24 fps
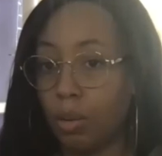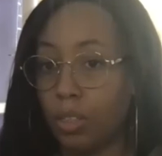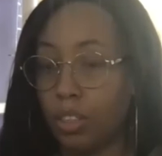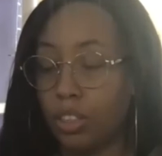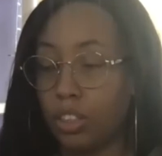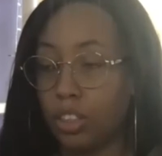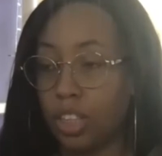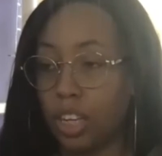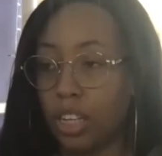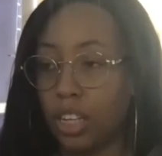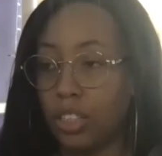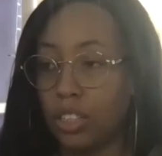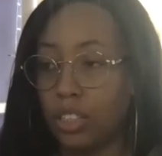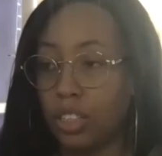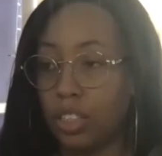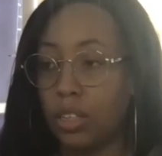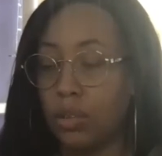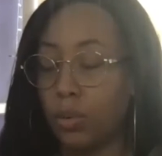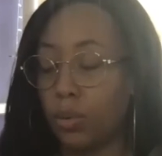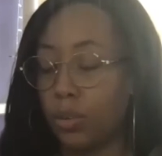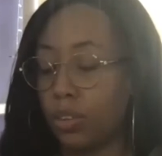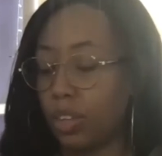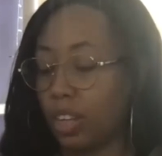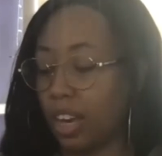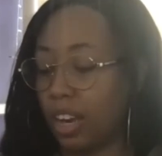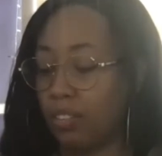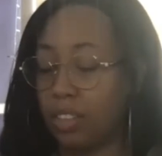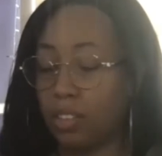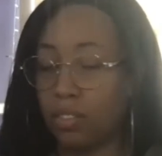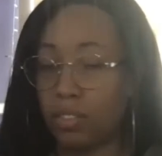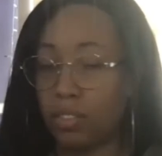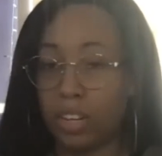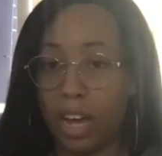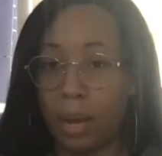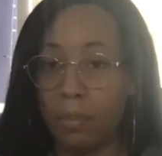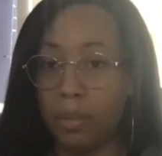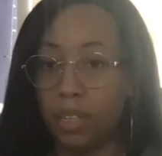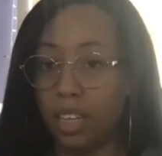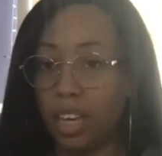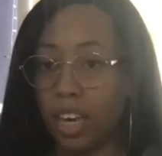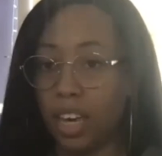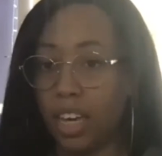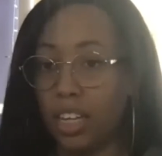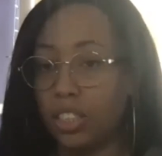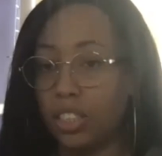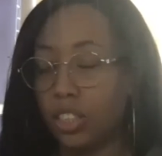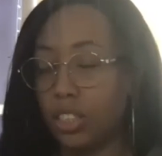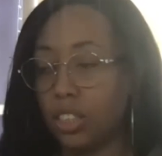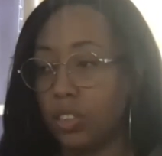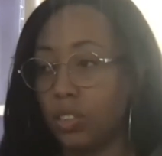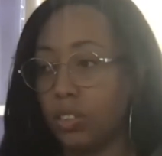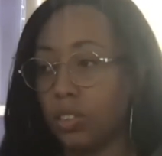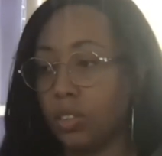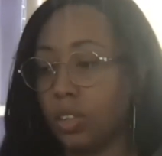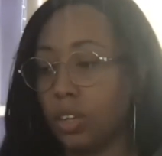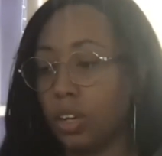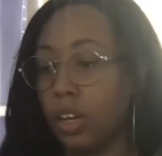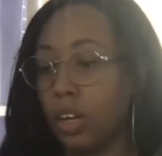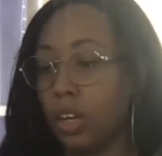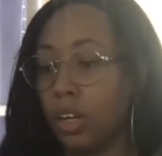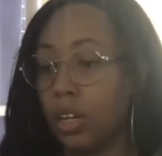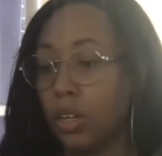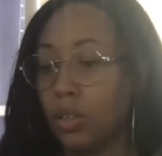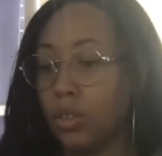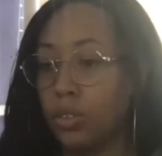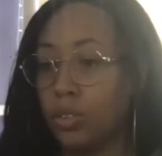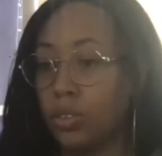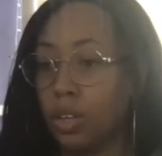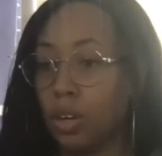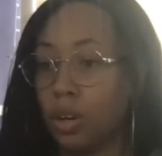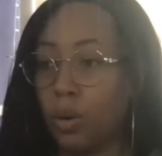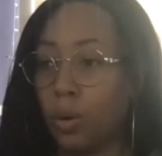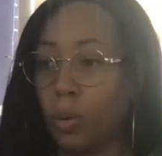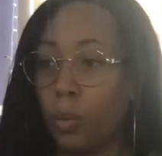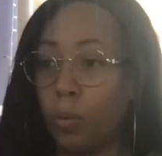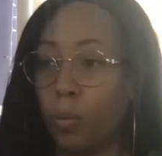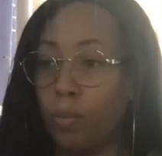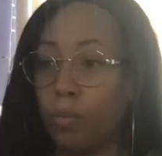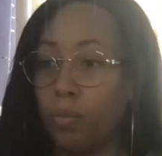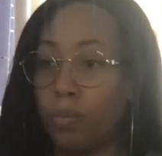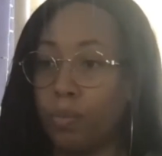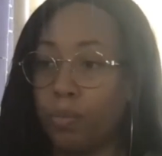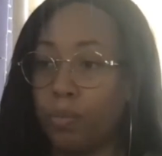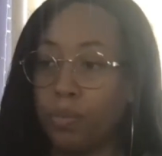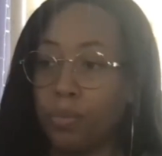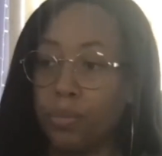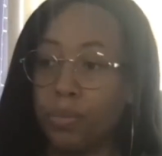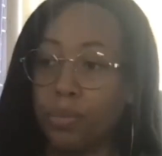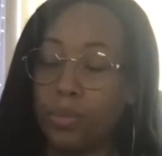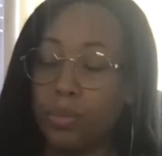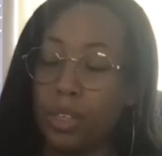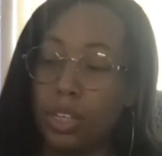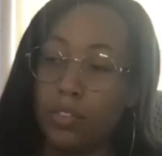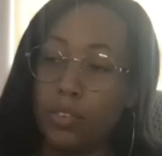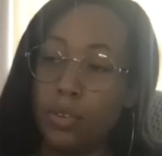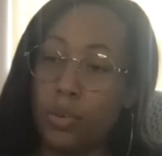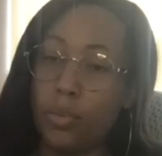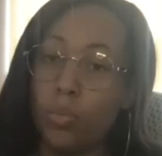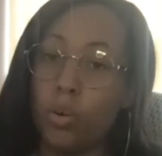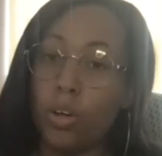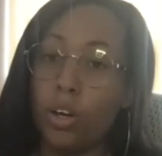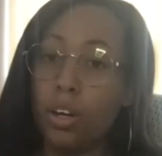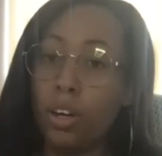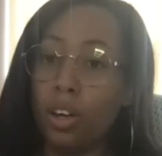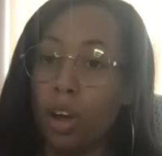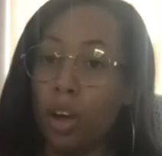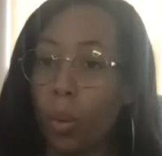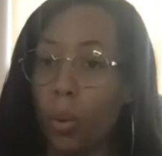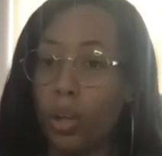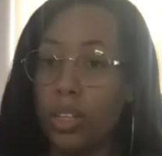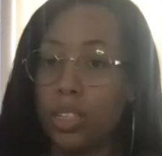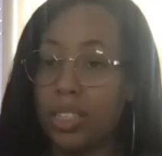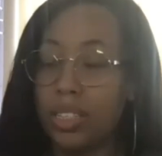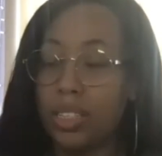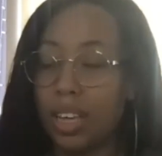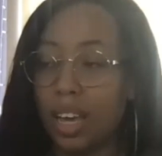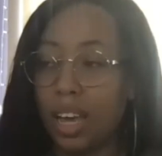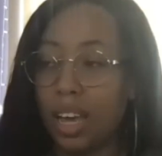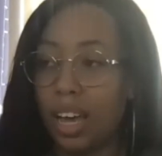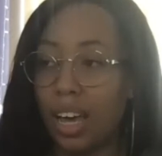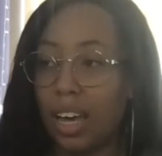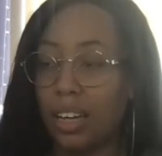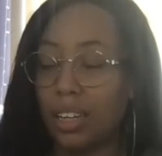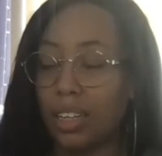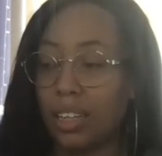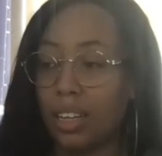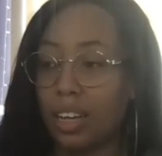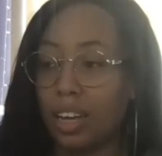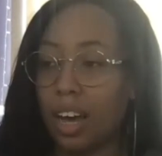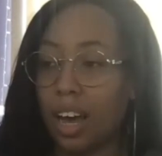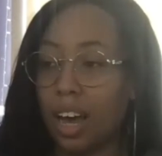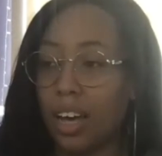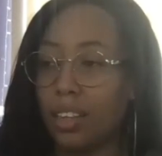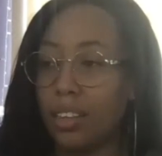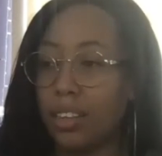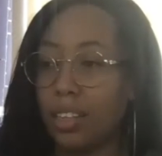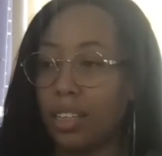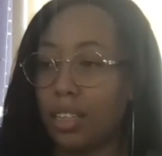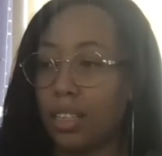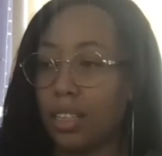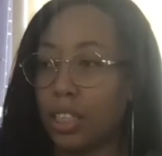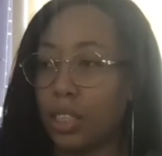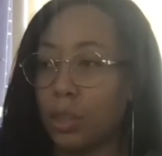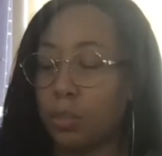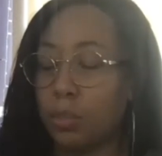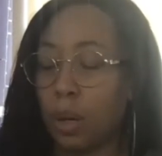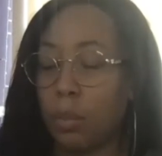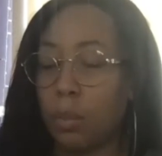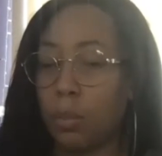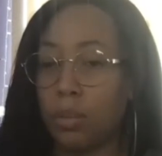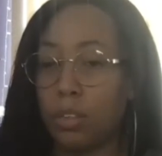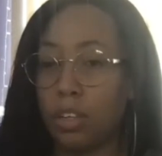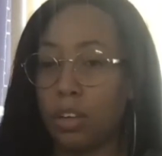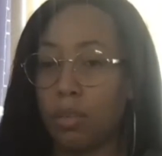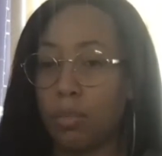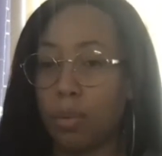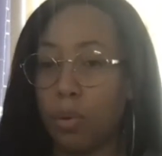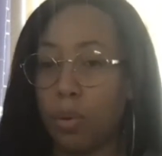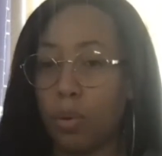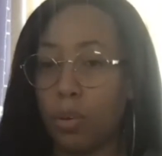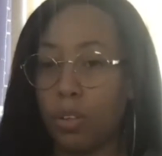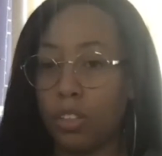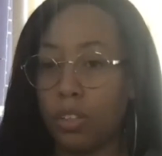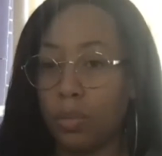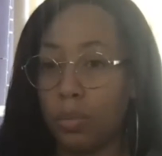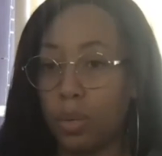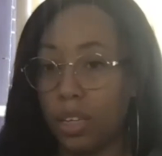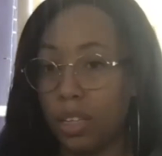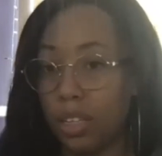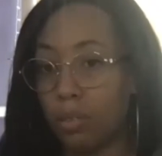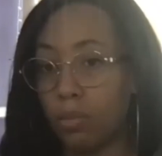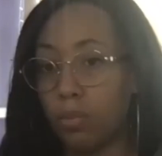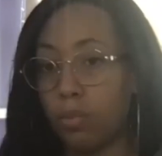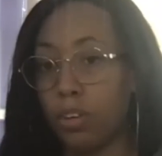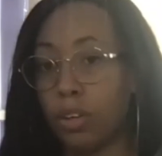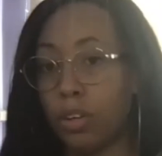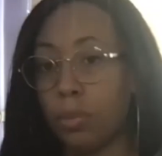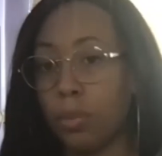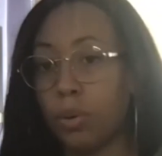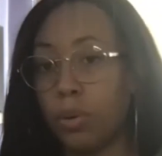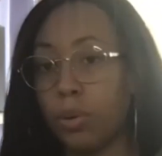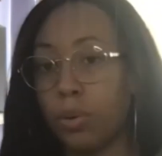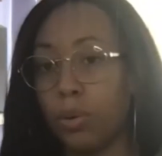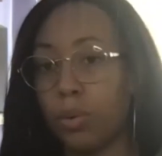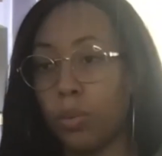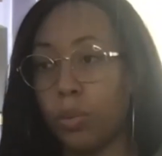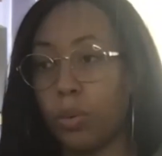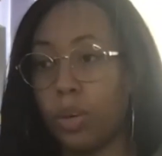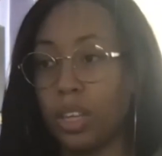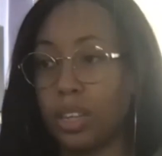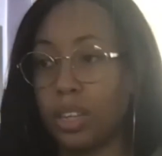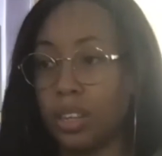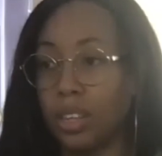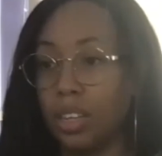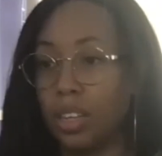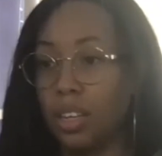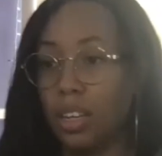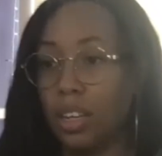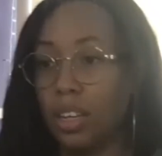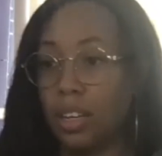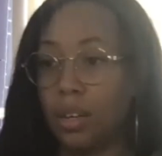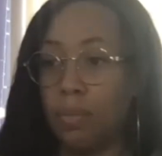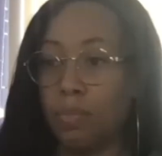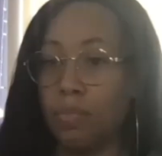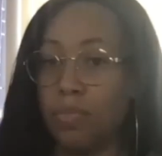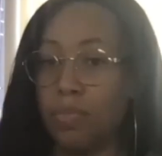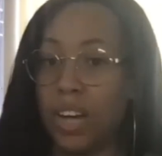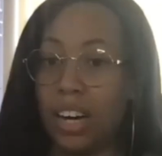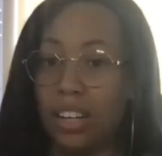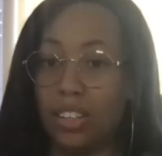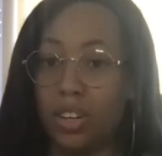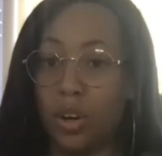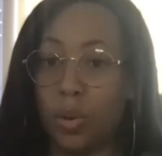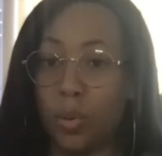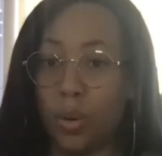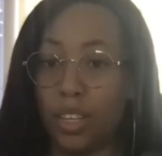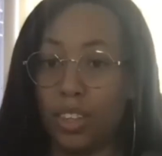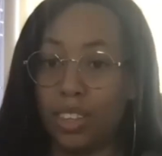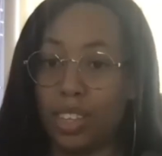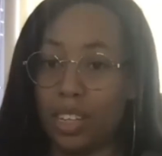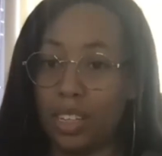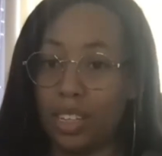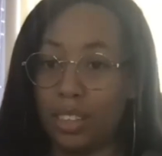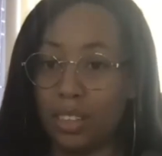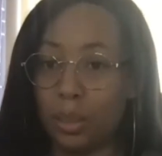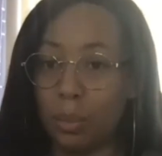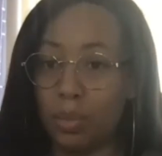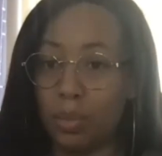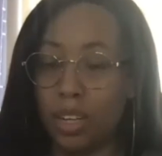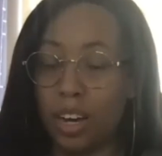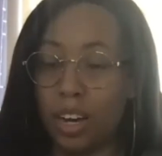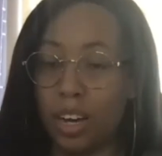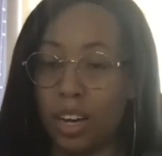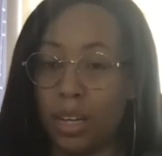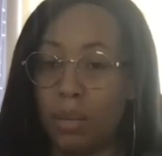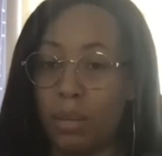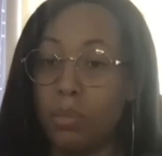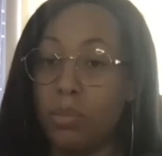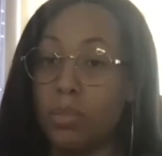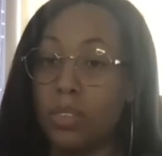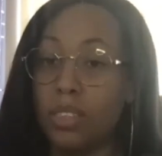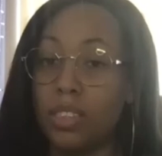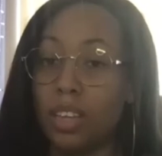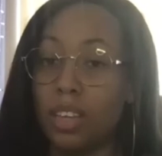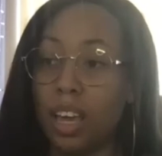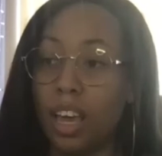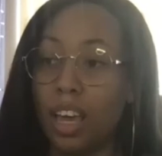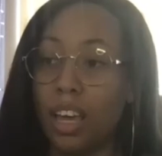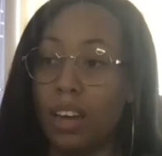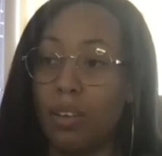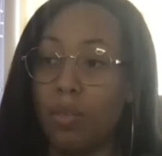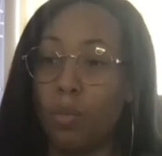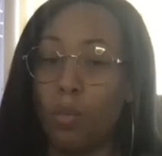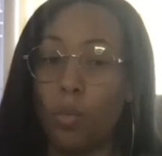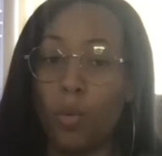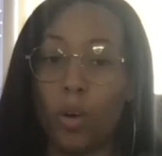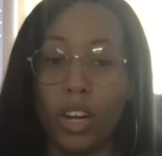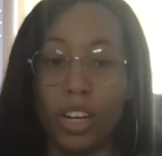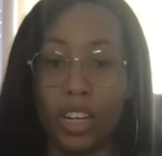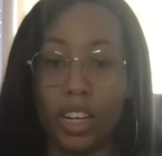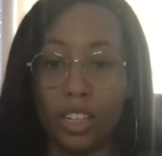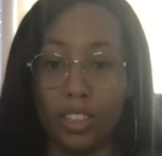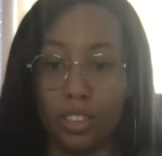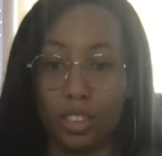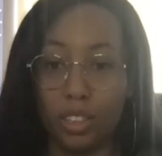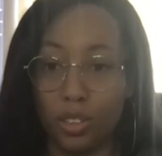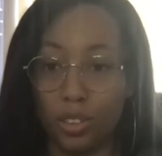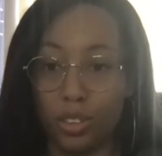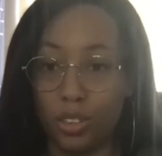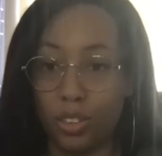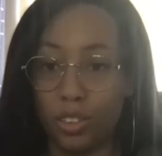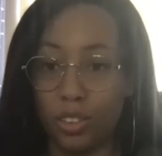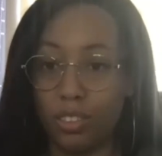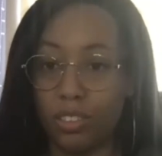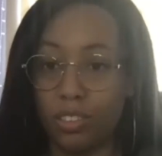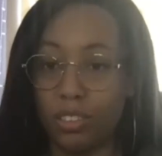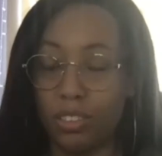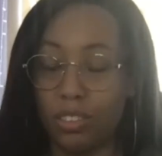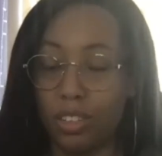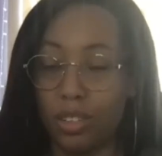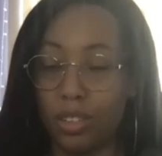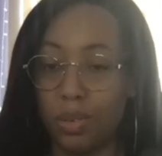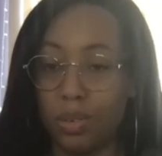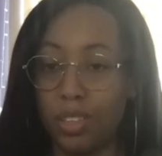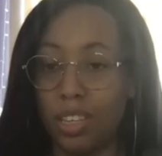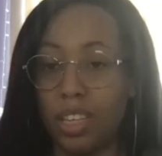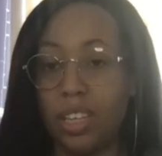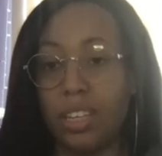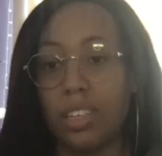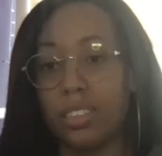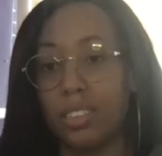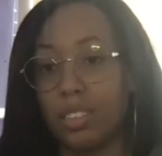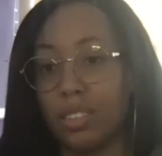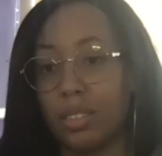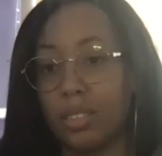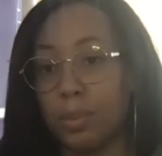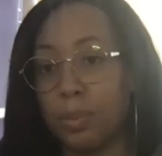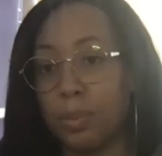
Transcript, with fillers: changing or they have different applications so if you want to go into tech i think it's probably important to be comfortable with not knowing things sometimes and wanting to learn new mm-hmm. things